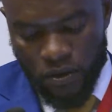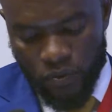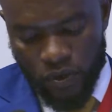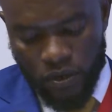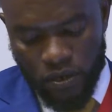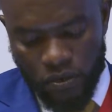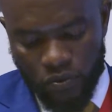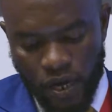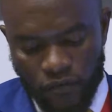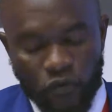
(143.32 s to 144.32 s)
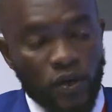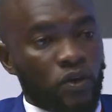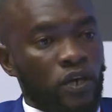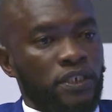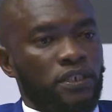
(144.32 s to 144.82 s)
We have
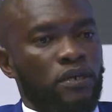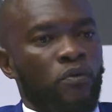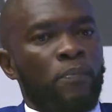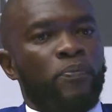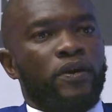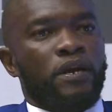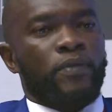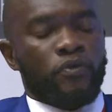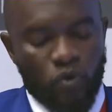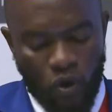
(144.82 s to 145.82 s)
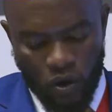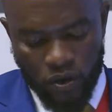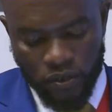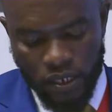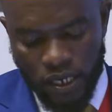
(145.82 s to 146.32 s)
launched one program that we
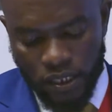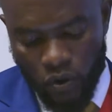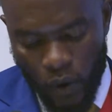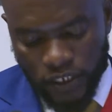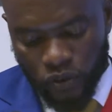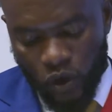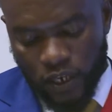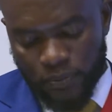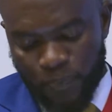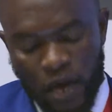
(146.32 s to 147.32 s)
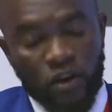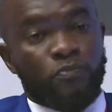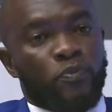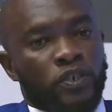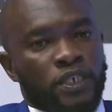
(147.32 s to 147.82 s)
call the Waste Not
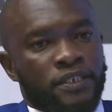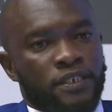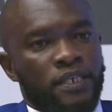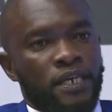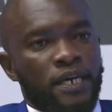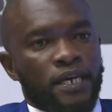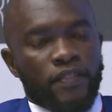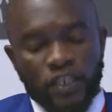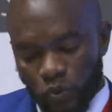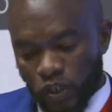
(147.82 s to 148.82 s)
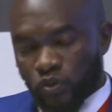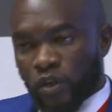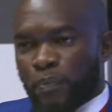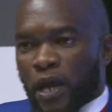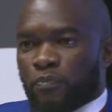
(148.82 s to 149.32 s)
Pilot Project. This Waste
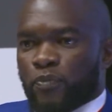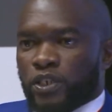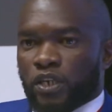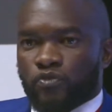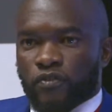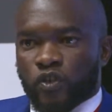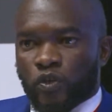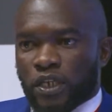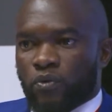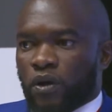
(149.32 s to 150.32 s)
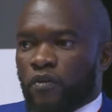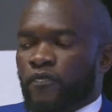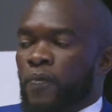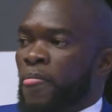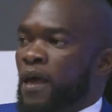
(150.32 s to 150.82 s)
Not Pilot Project, we have chosen one of
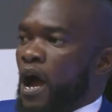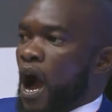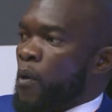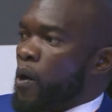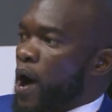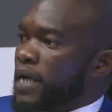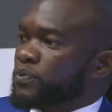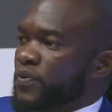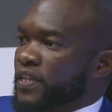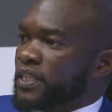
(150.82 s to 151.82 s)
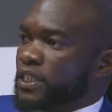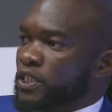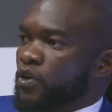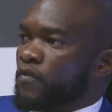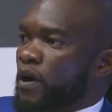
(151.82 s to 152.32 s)
our wards within the
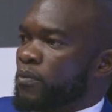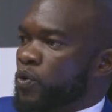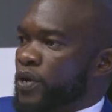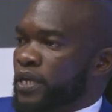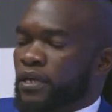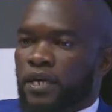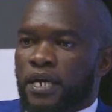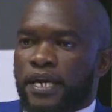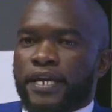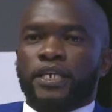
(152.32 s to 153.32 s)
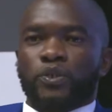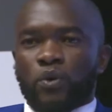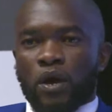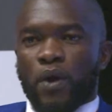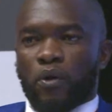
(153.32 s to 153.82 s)
city of Gaborone. It is
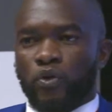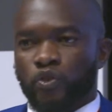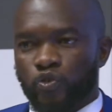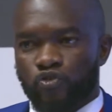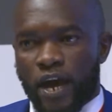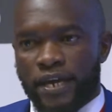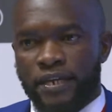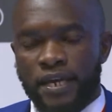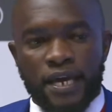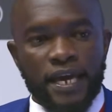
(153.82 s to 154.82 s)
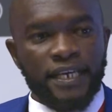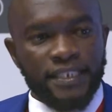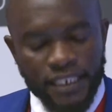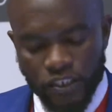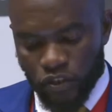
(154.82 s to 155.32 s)
where we are going to try and
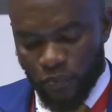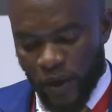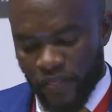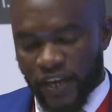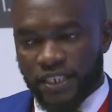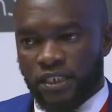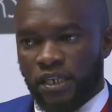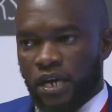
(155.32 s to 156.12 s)
see to the point that